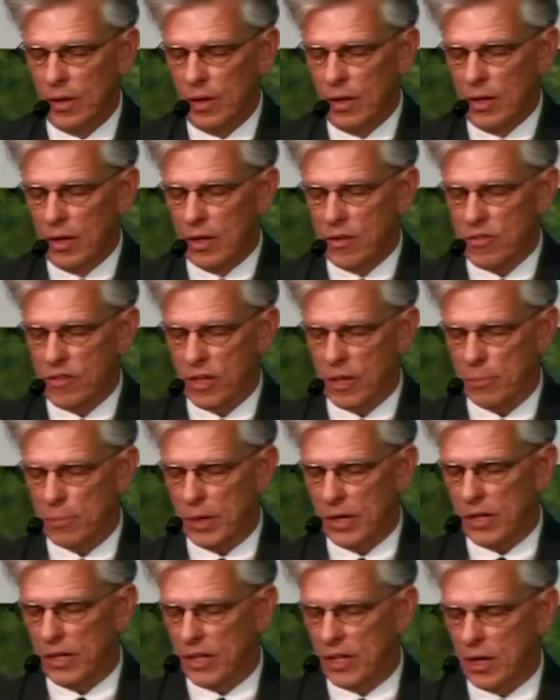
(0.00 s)
Has
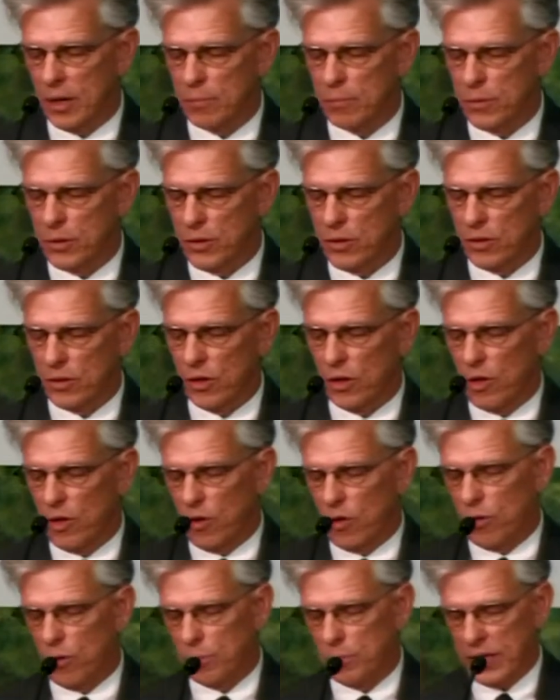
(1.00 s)
anybody come to your
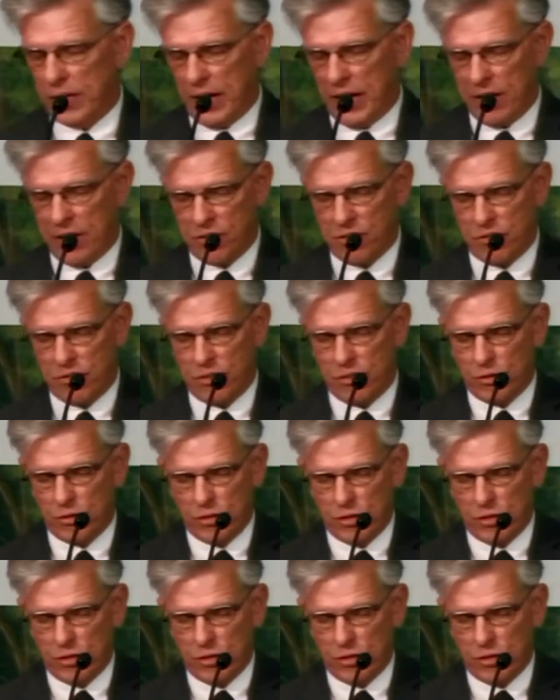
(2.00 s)
home and asked you,